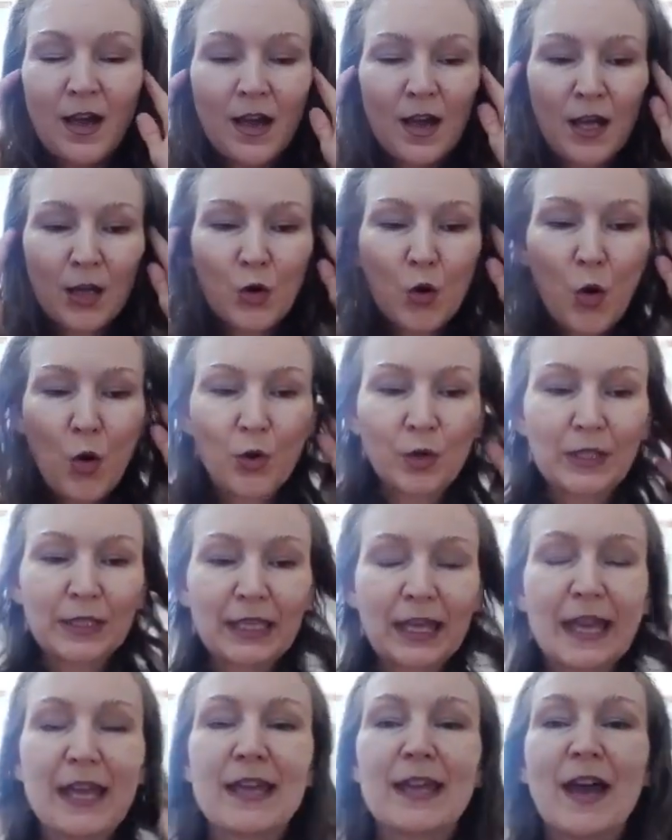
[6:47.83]
I call
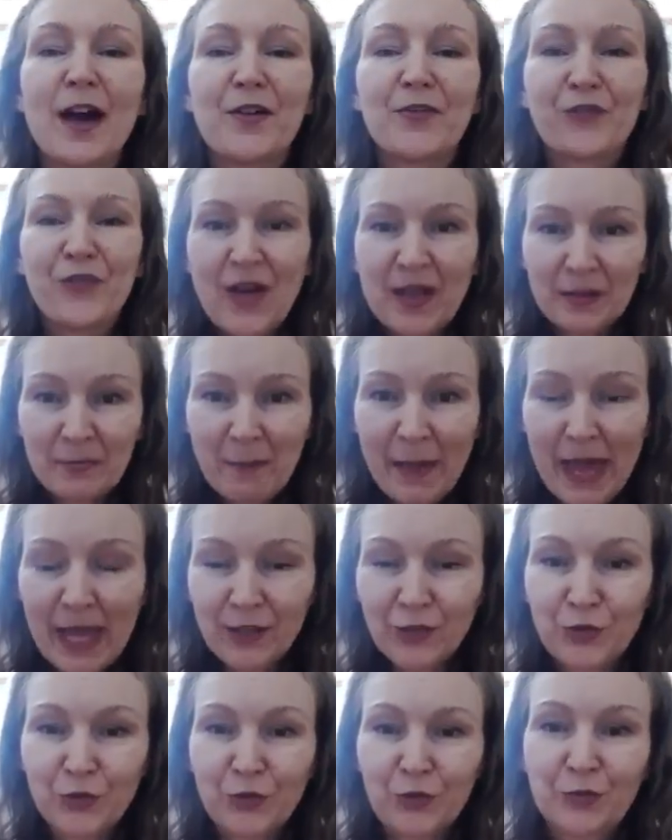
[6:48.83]
it a fun
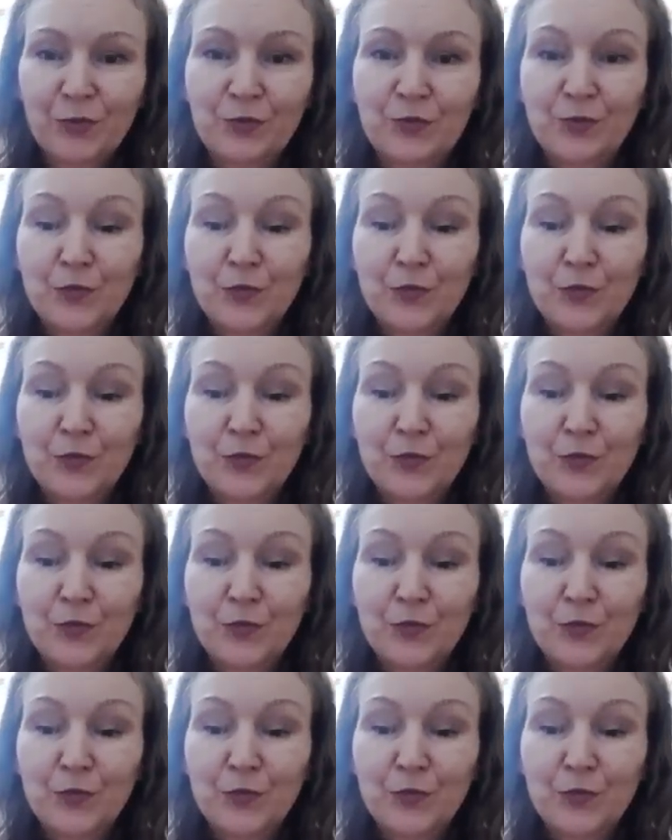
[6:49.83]
menu.